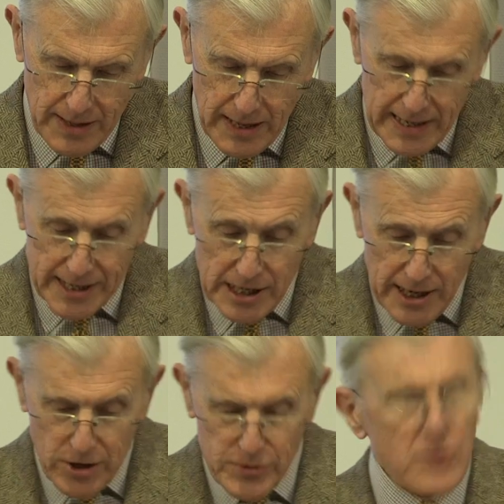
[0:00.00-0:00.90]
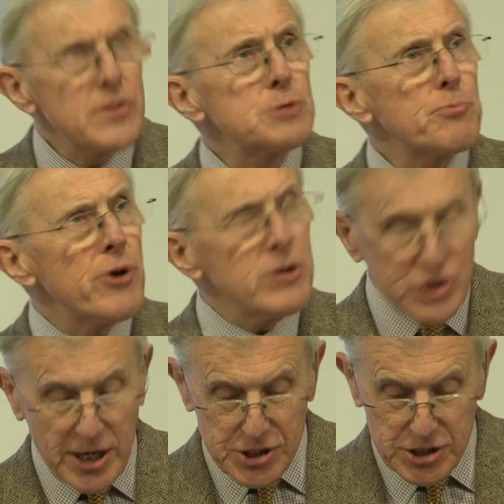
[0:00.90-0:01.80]
let alone that this
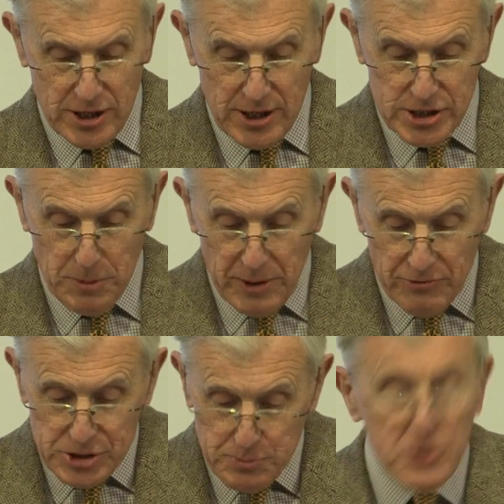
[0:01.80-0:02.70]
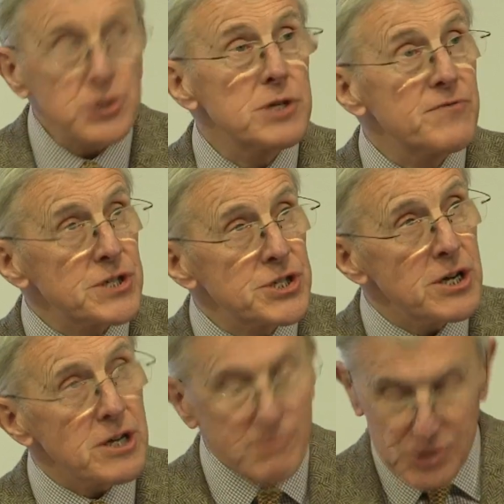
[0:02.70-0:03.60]
process, to be responsive to
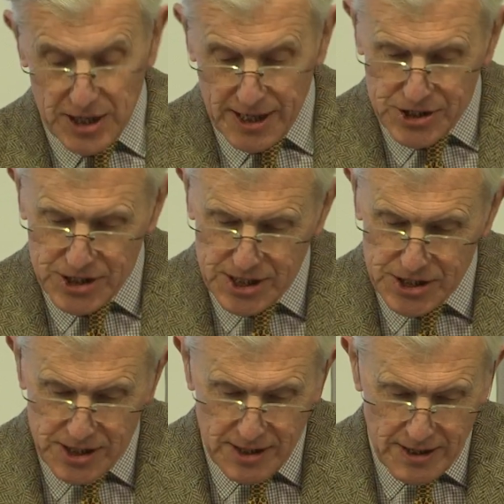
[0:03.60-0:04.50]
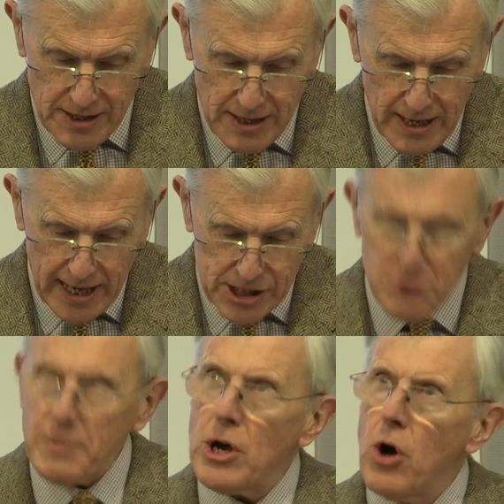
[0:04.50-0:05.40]
circumstances, has to
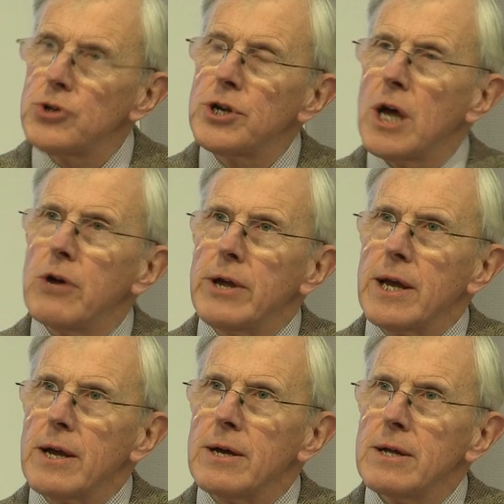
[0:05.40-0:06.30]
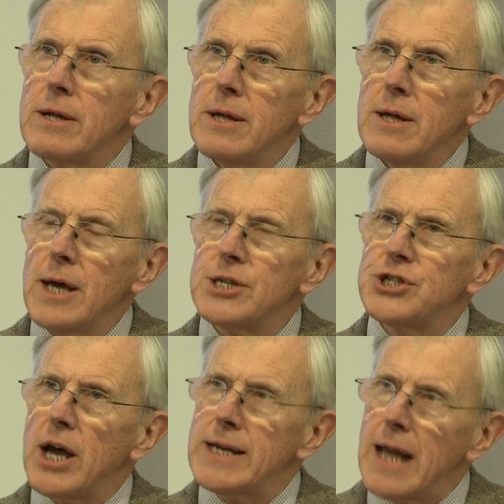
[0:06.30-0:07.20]
be ongoing and
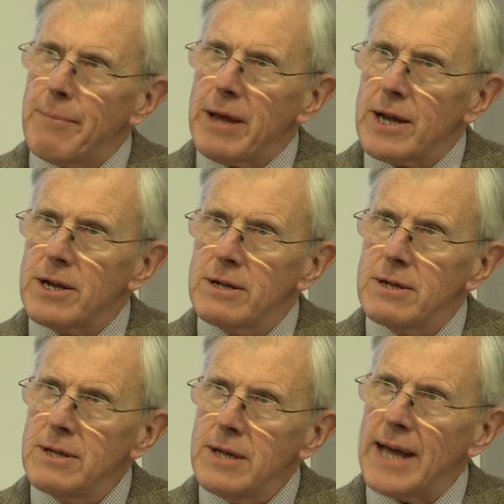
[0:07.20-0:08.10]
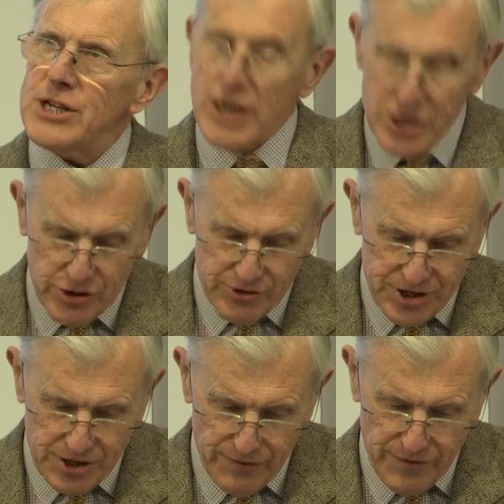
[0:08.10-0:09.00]
dynamic and
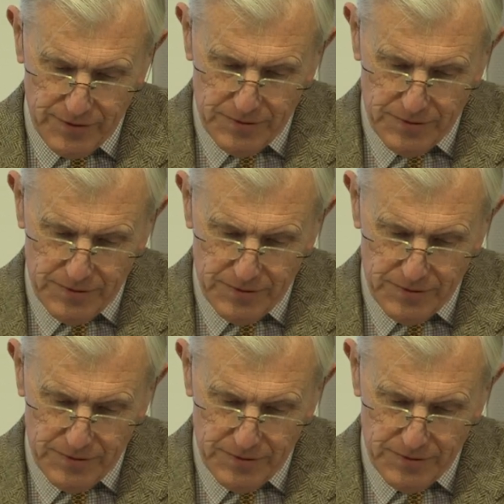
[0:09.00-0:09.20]
iterative.